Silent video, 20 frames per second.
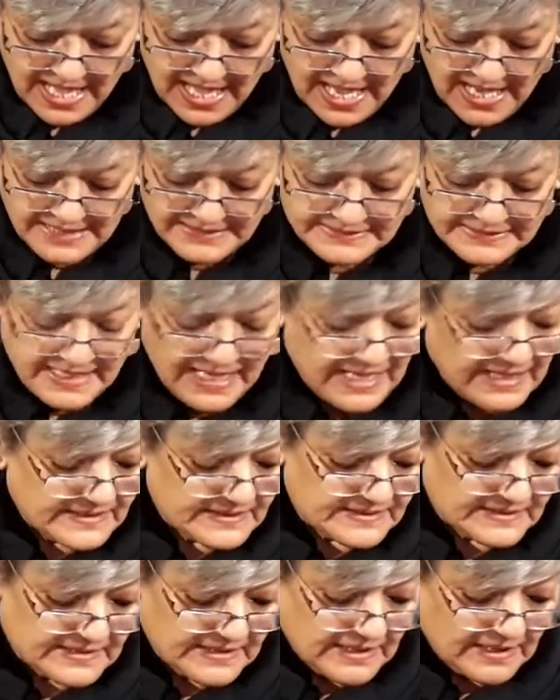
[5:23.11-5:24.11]
and
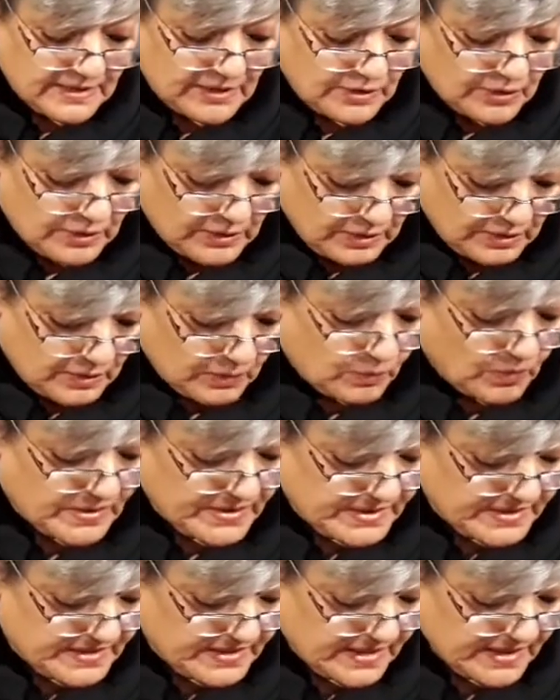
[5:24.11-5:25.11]
as
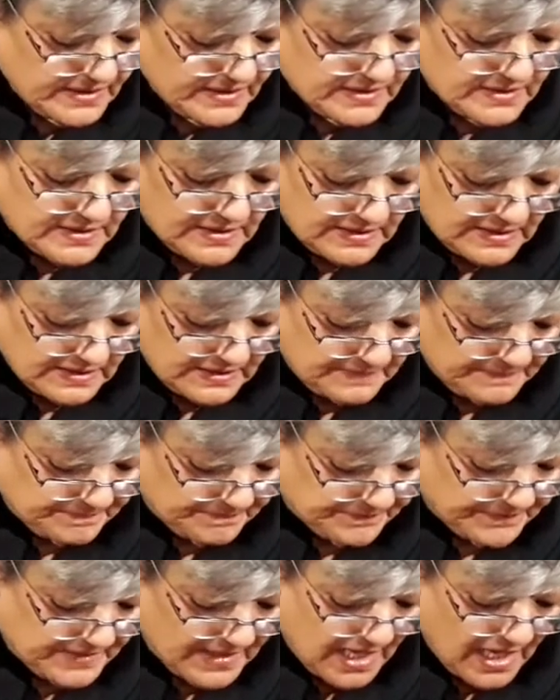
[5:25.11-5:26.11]
what is it
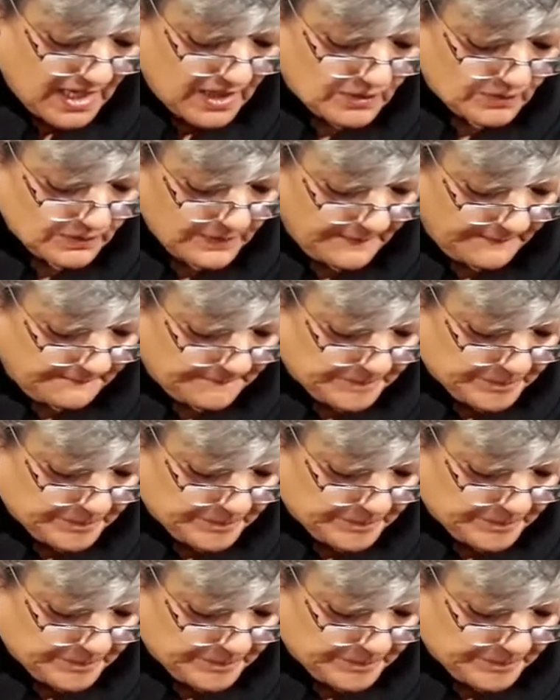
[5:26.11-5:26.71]
now?